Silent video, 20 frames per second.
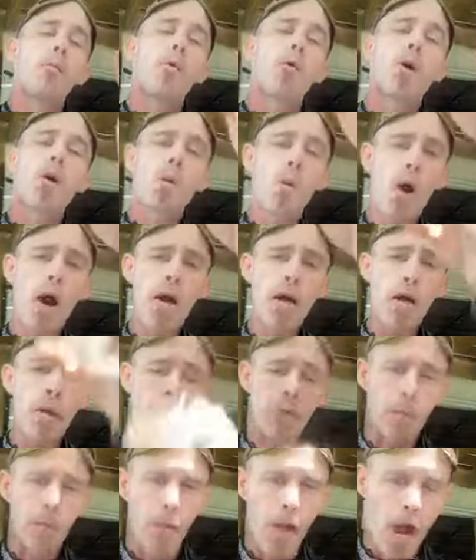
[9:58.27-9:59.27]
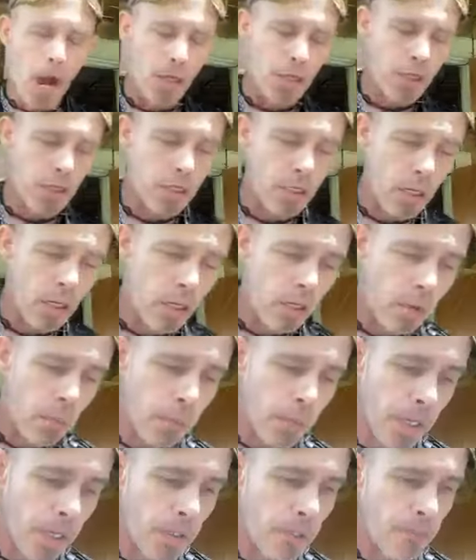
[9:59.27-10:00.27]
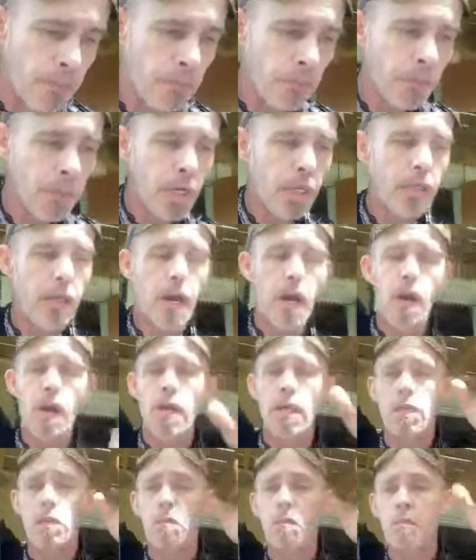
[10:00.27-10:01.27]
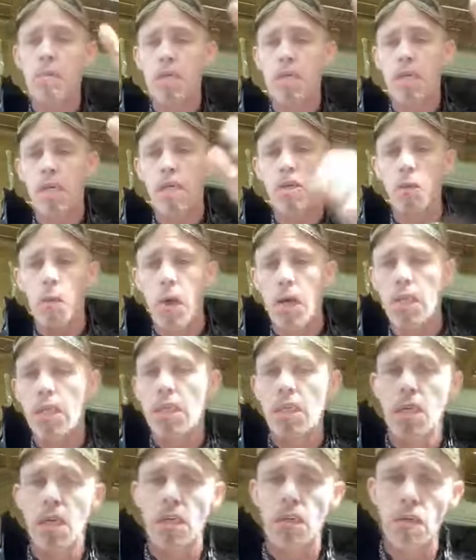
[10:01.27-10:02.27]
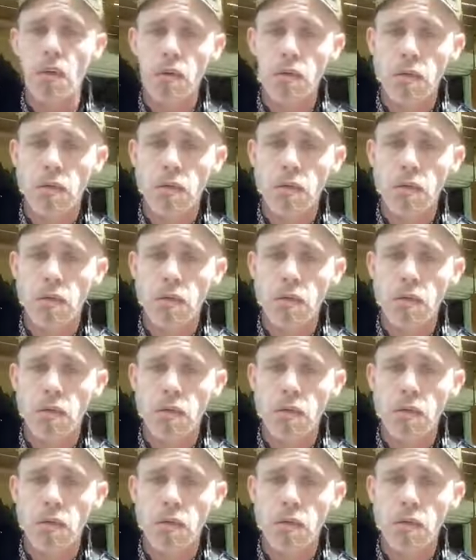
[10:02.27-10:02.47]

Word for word: We're going to walk up the block just a little bit, and there at 616